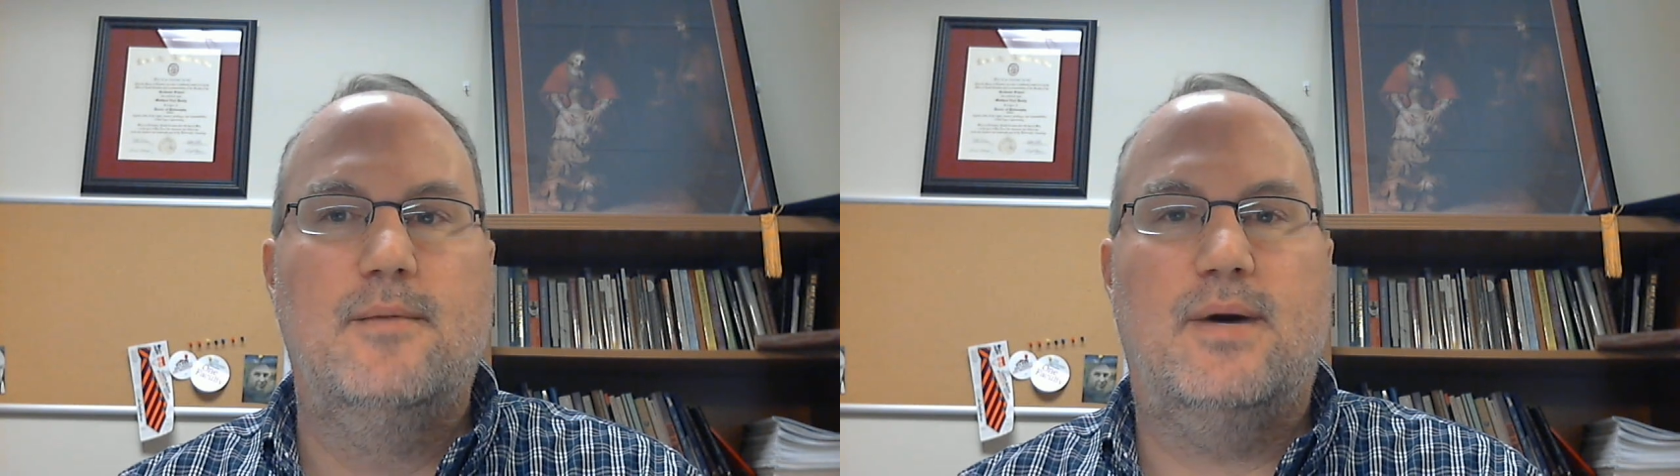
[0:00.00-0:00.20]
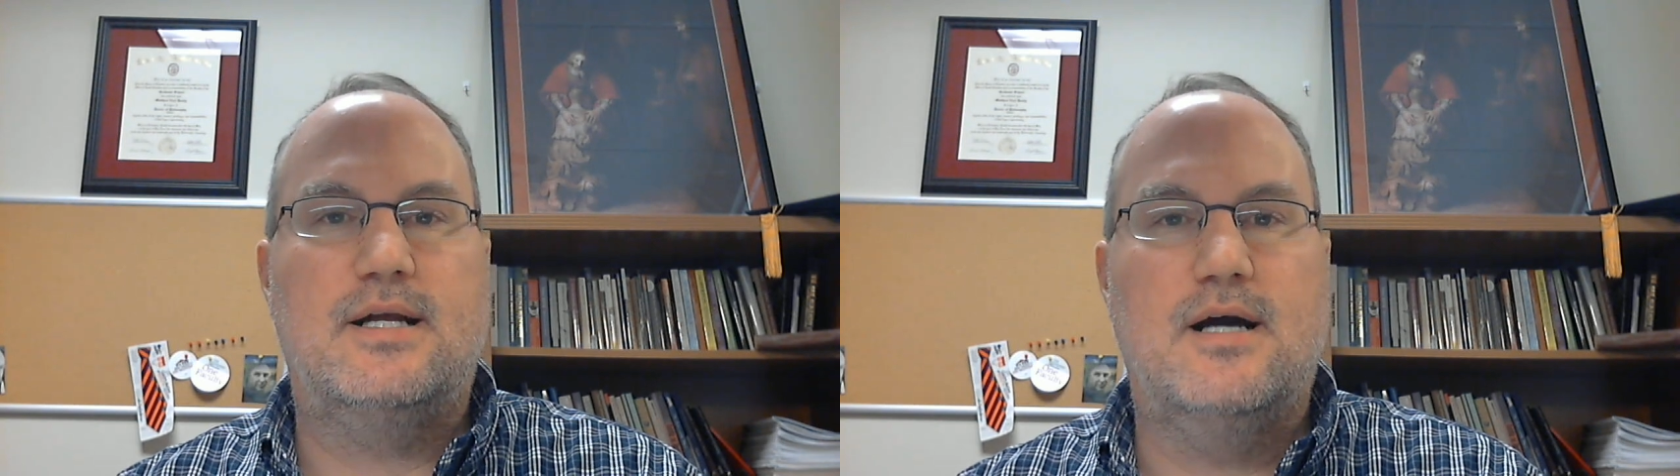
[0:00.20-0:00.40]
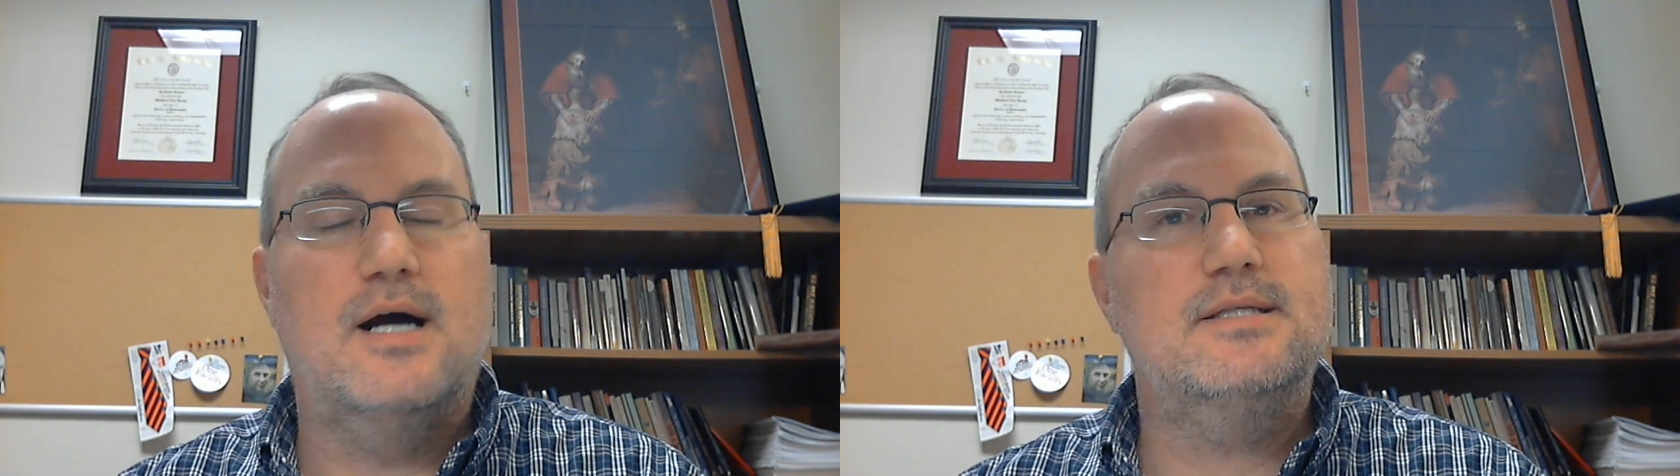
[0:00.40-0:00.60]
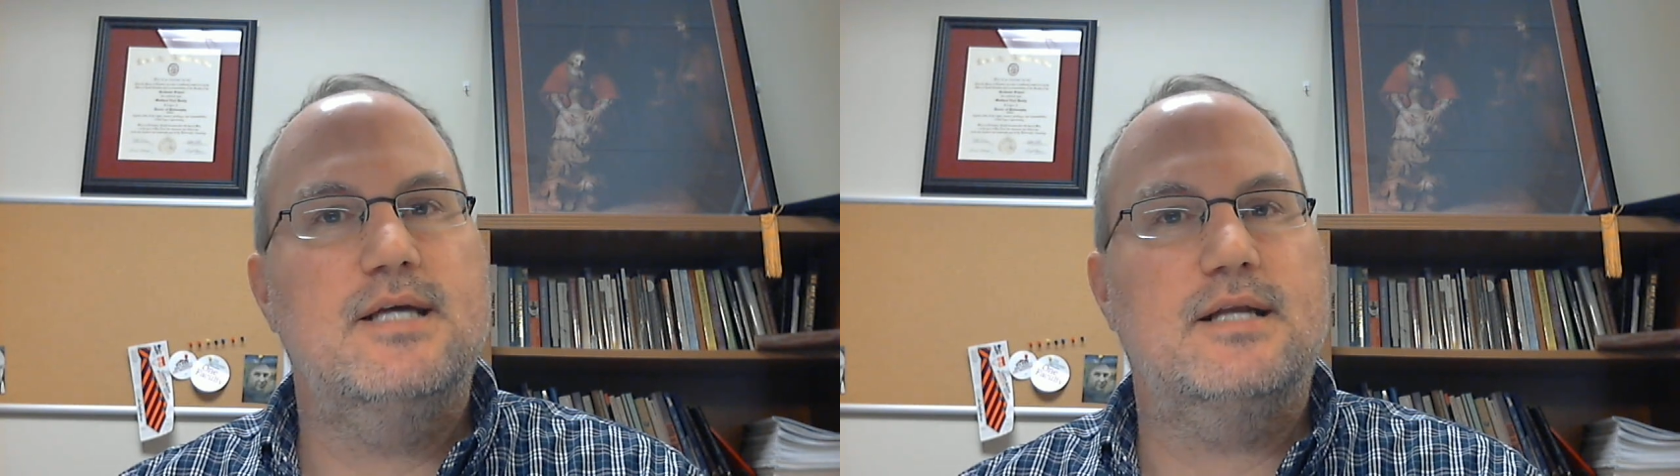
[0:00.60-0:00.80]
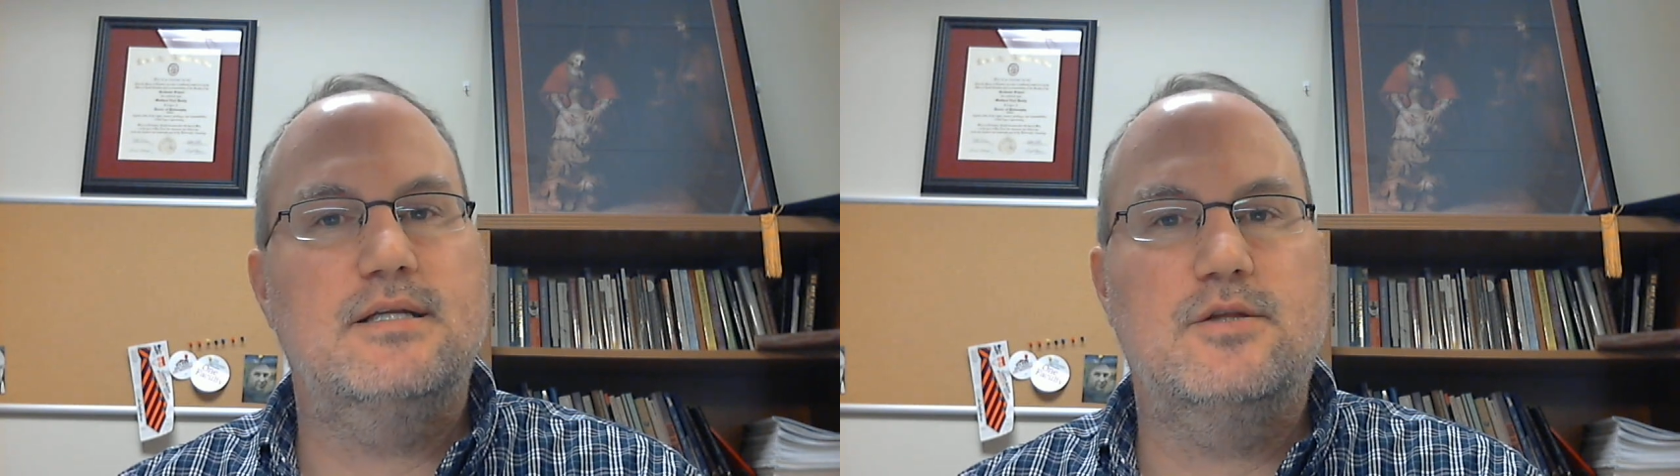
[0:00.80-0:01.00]
by
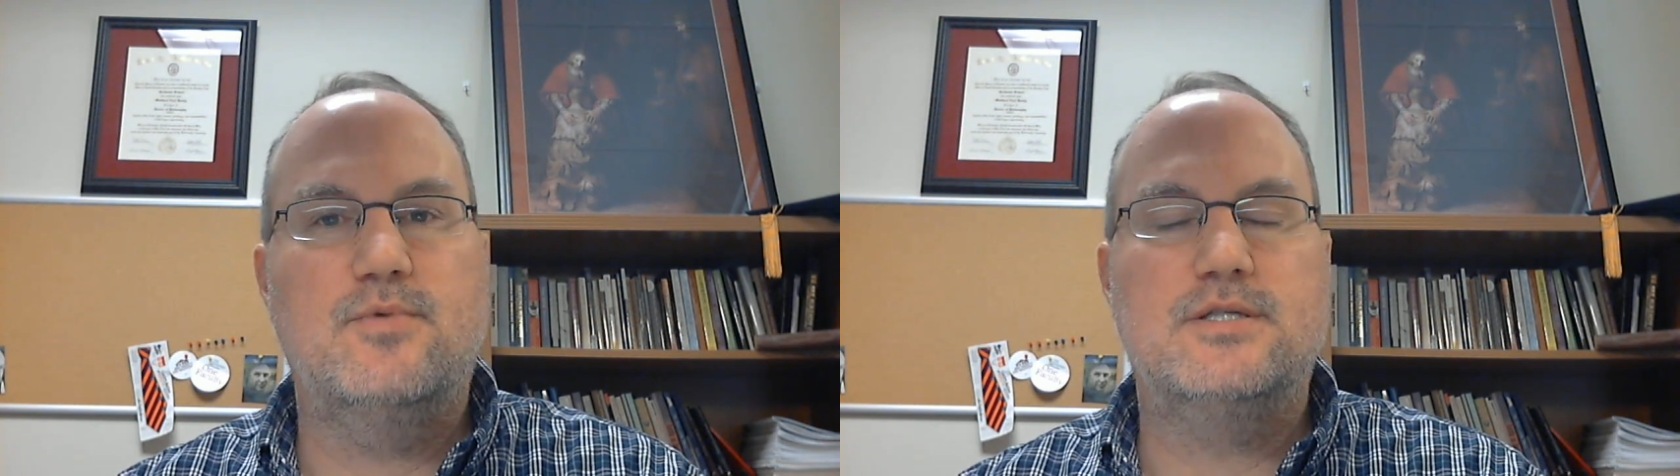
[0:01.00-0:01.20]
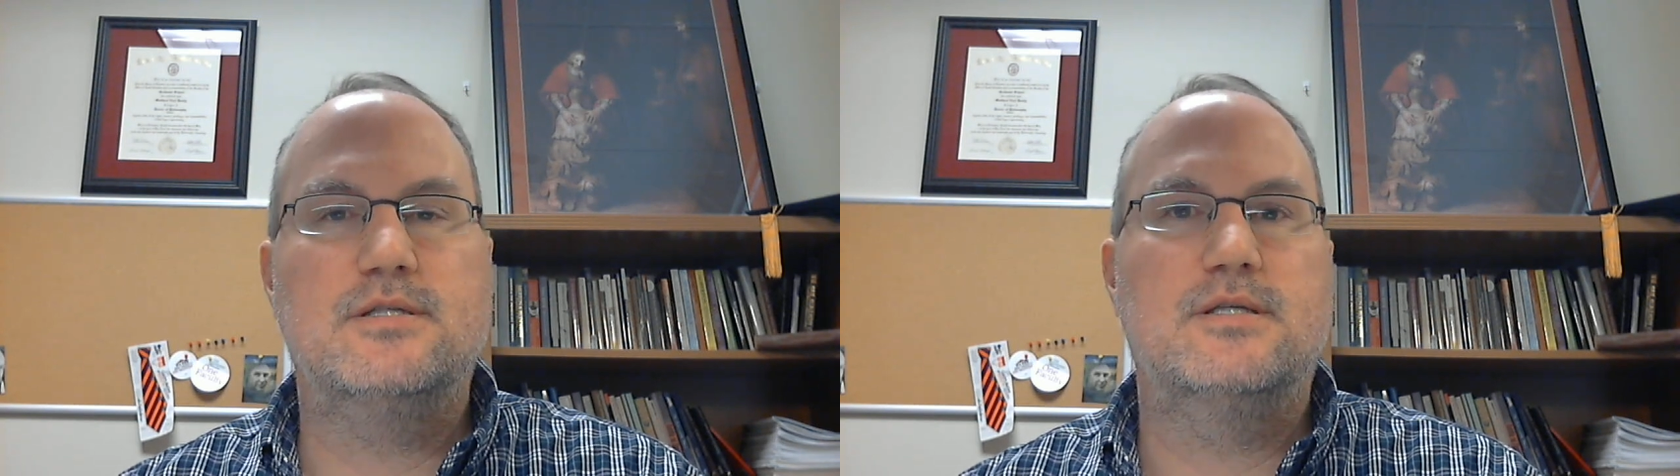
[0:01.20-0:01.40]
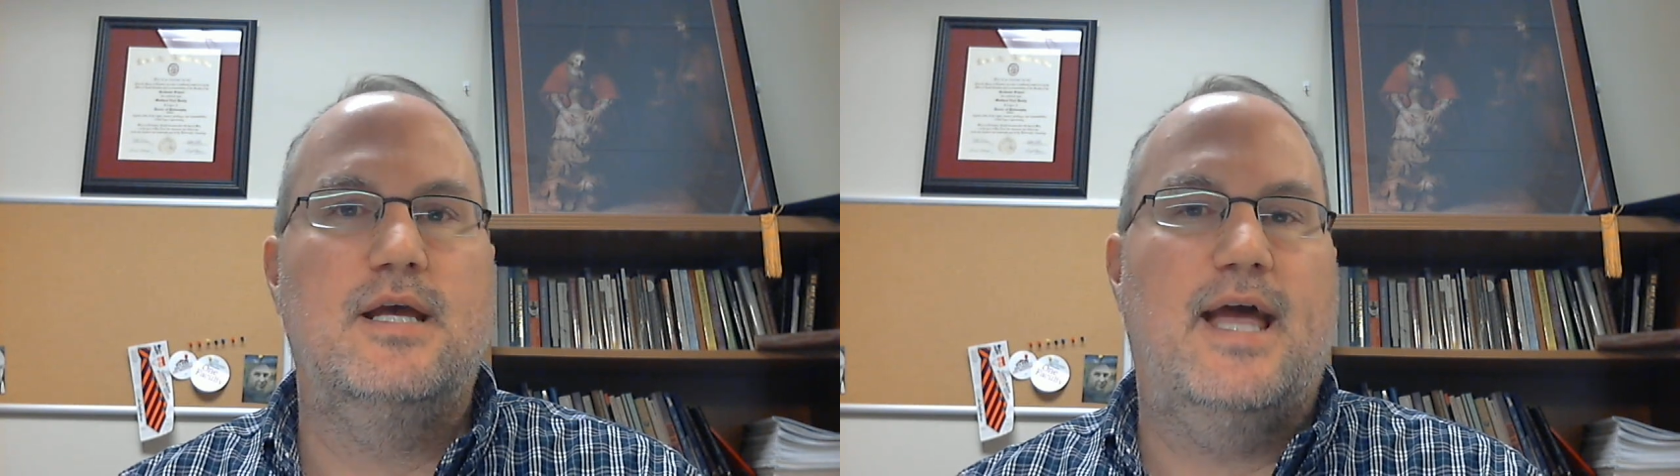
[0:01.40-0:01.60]
contacting the Regents